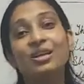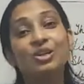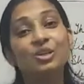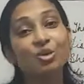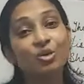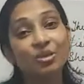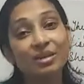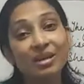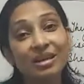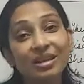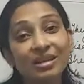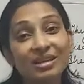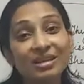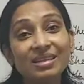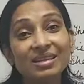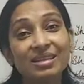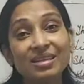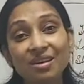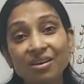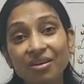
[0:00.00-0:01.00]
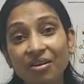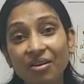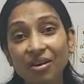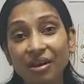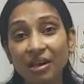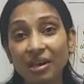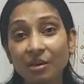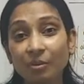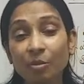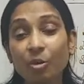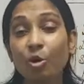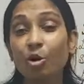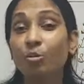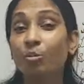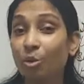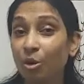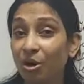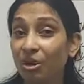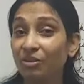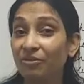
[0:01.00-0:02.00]
So they describe or
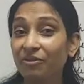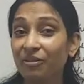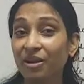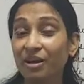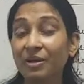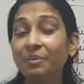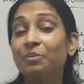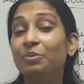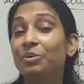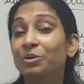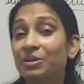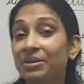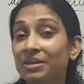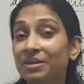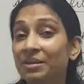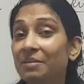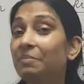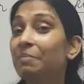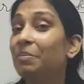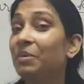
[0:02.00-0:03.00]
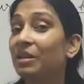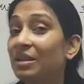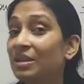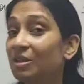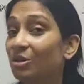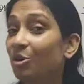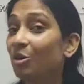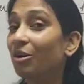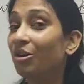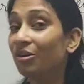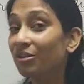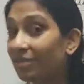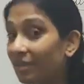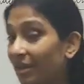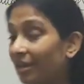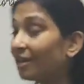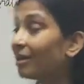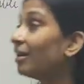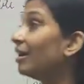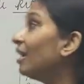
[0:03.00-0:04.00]
modify person, place, or
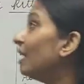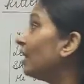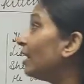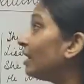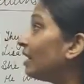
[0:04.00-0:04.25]
thing.